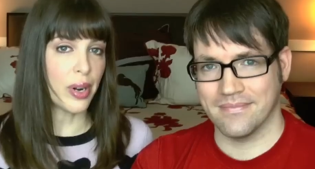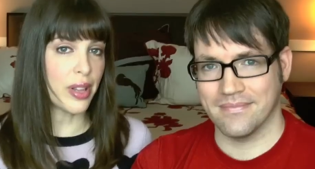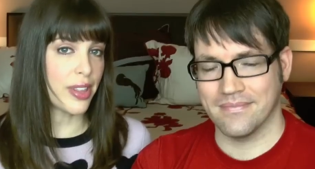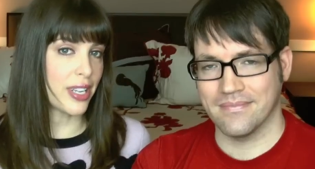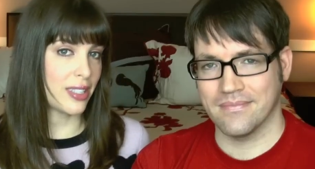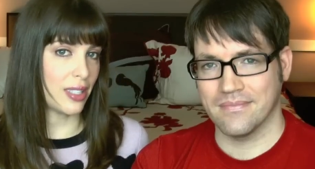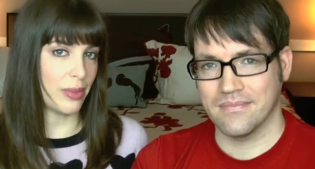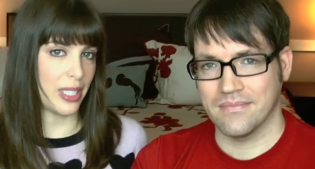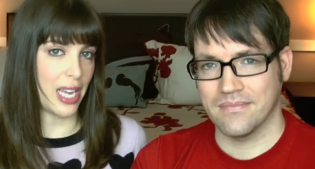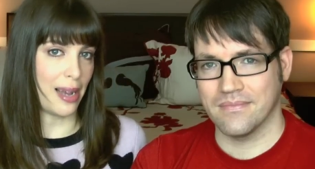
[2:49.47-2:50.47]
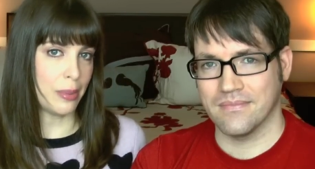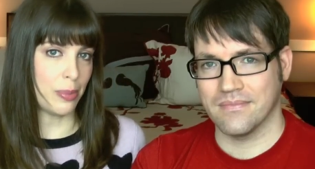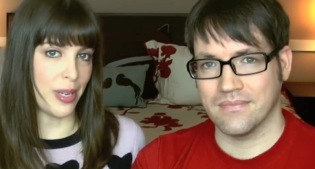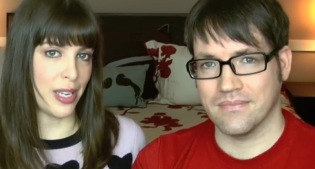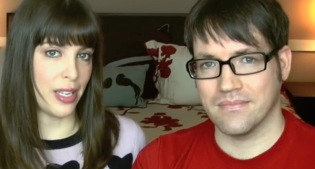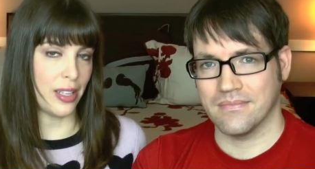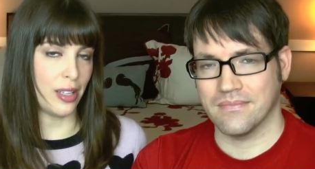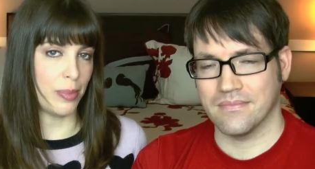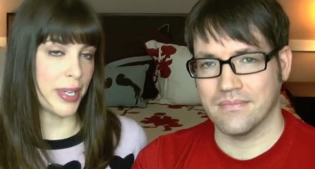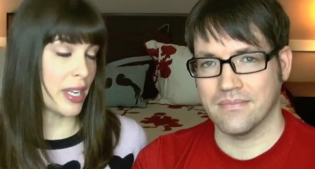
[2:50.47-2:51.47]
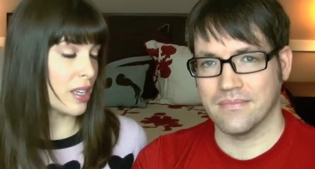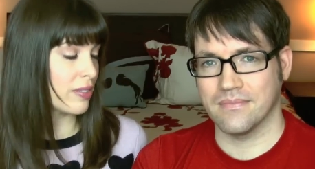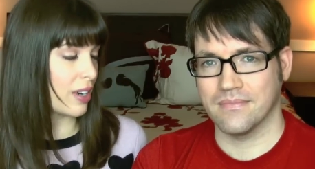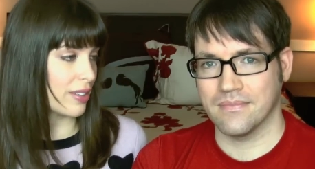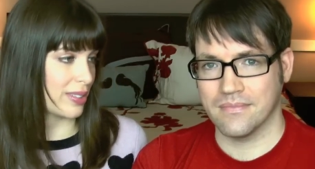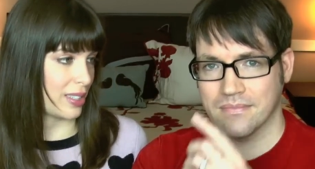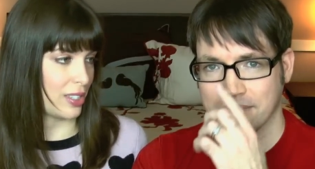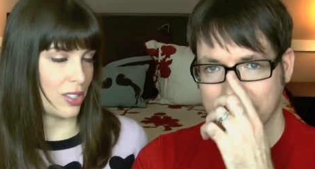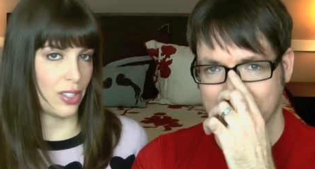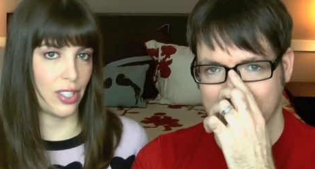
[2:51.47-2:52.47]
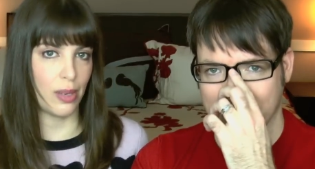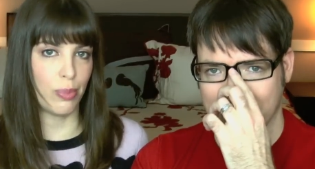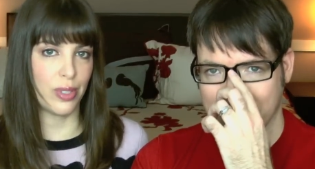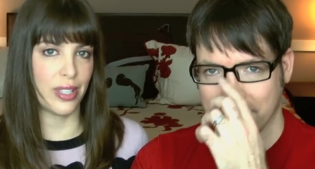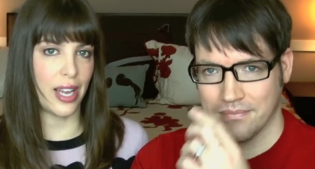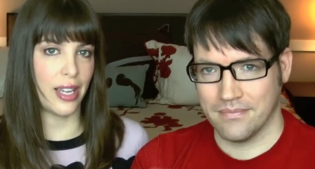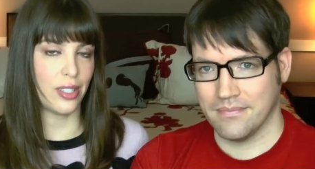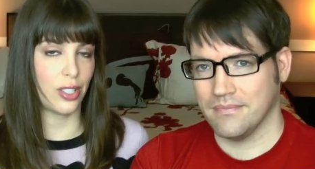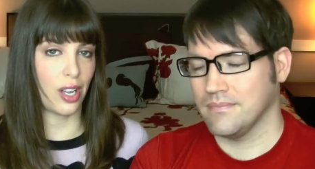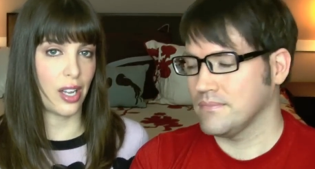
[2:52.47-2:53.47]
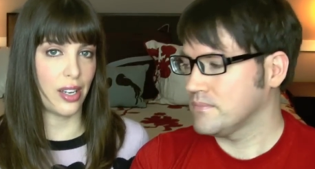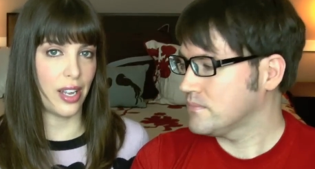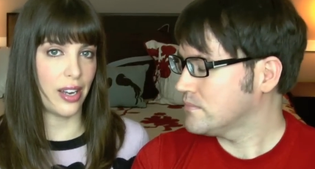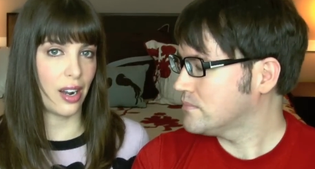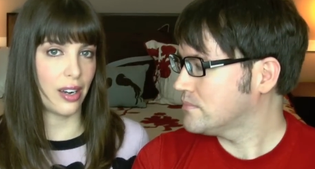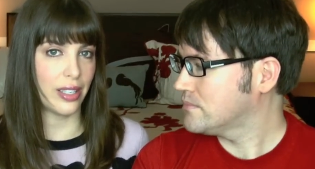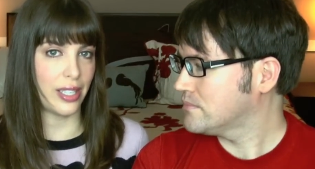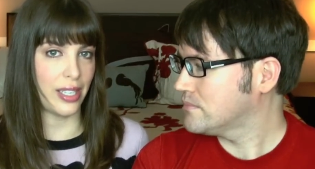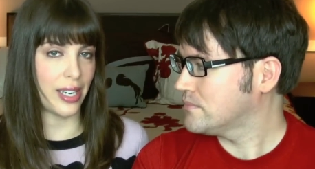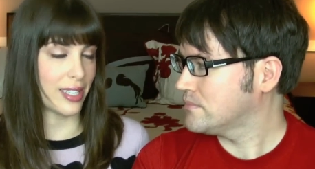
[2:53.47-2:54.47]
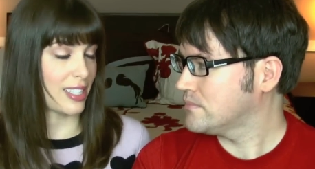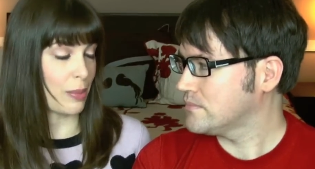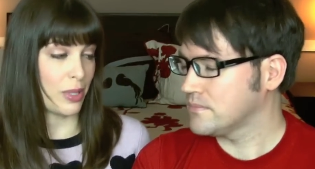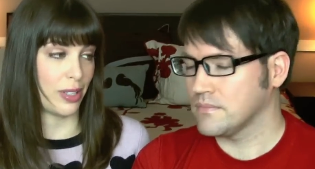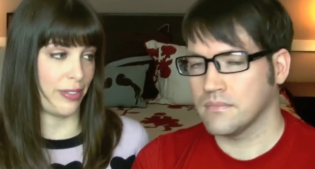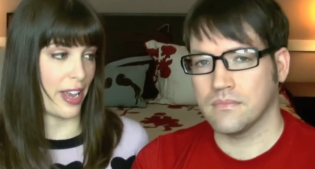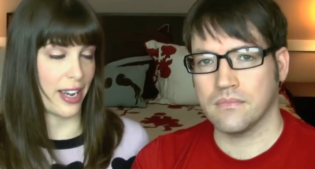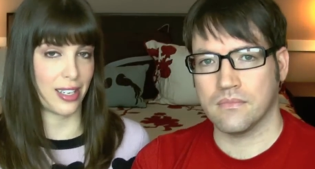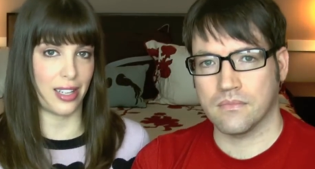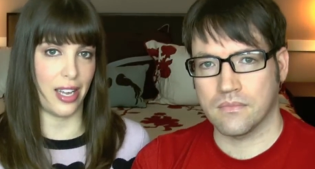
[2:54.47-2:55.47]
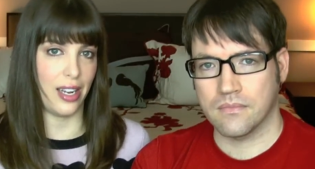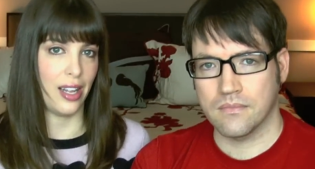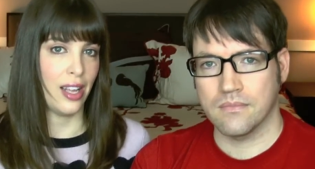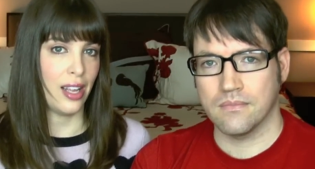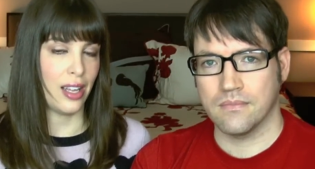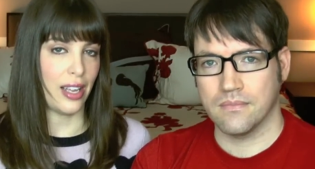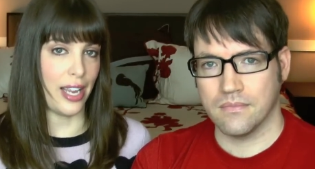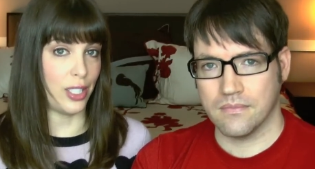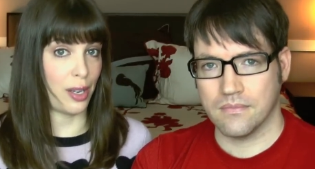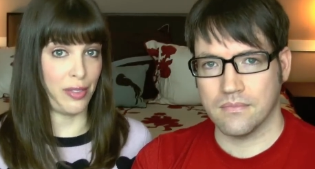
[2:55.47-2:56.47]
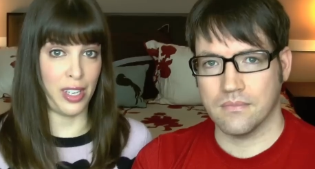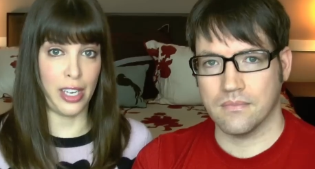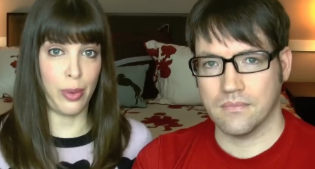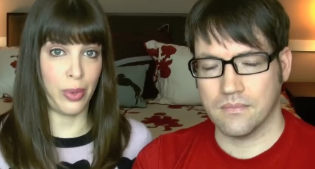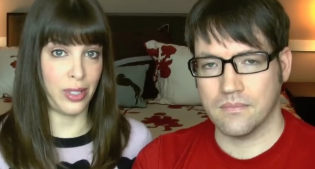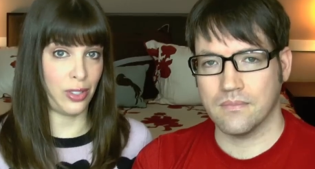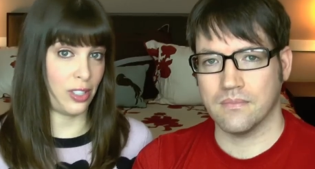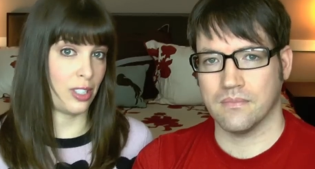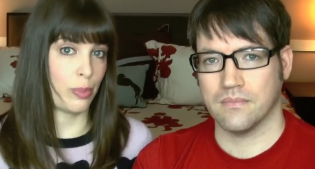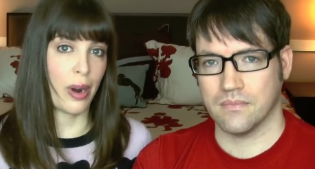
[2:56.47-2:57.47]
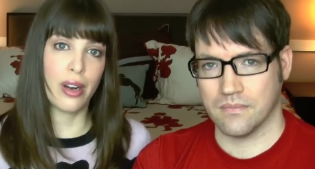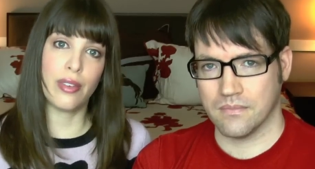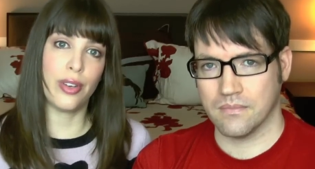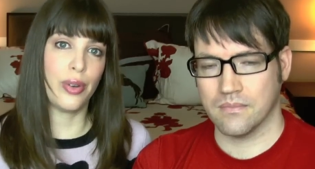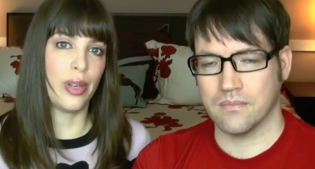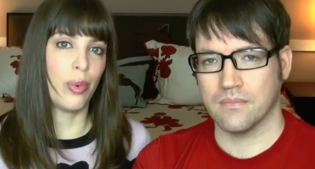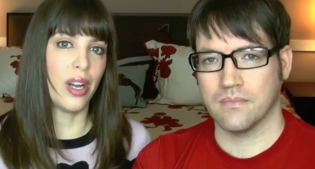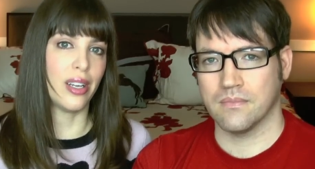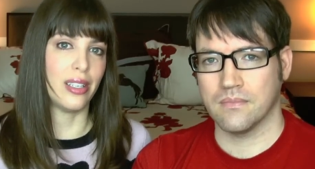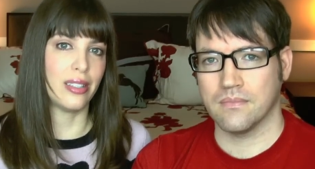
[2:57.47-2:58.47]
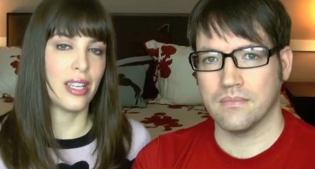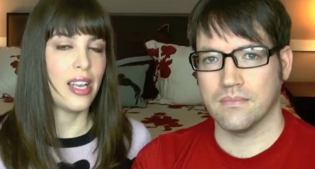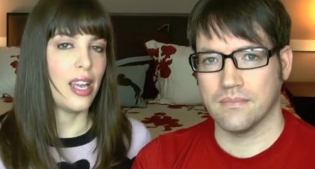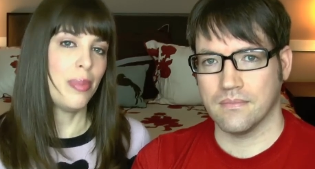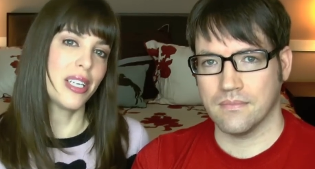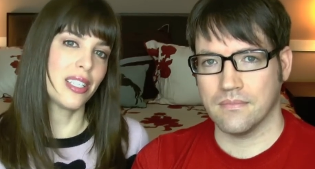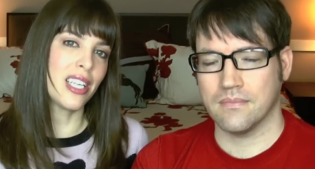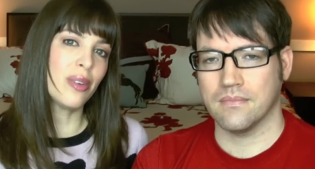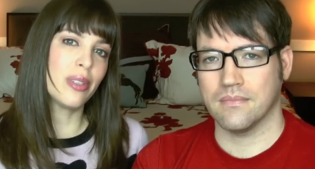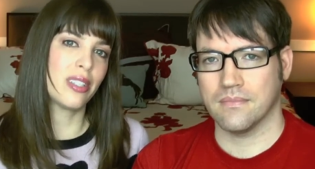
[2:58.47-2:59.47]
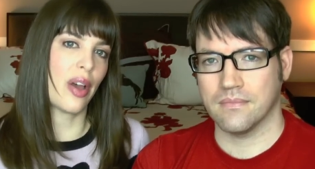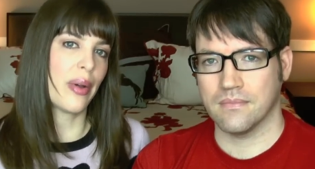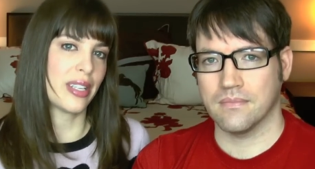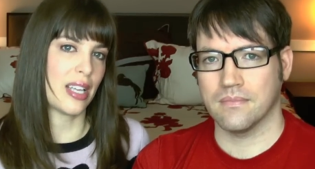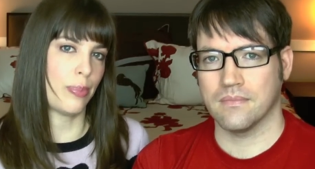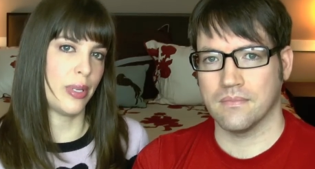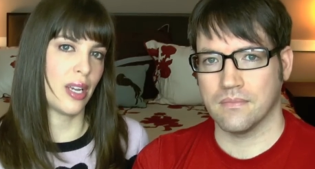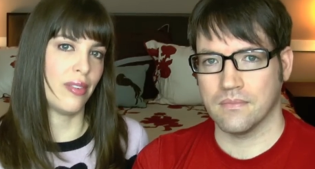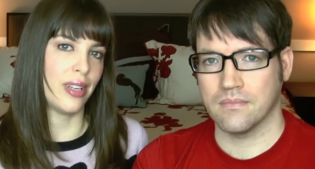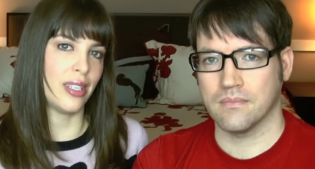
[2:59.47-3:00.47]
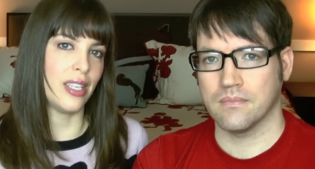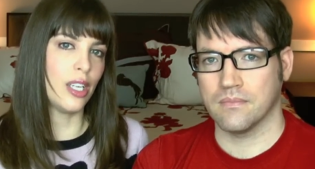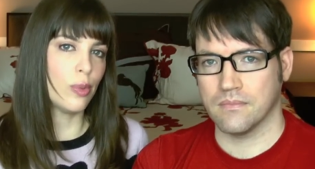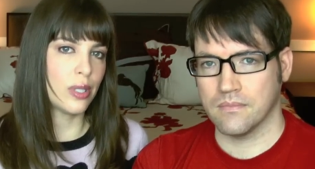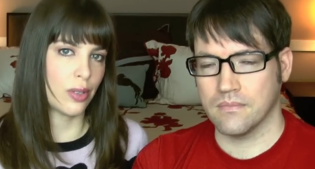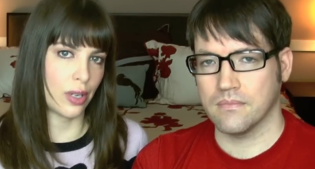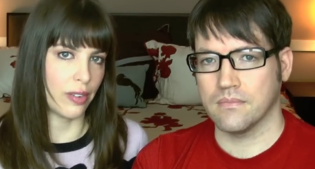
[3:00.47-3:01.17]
Speaker 1: One of the things that really helped me in the beginning of our relationship was that Shawn had already accepted the fact that H I V was just a part of who he was. And because he was so accepting of it and he was so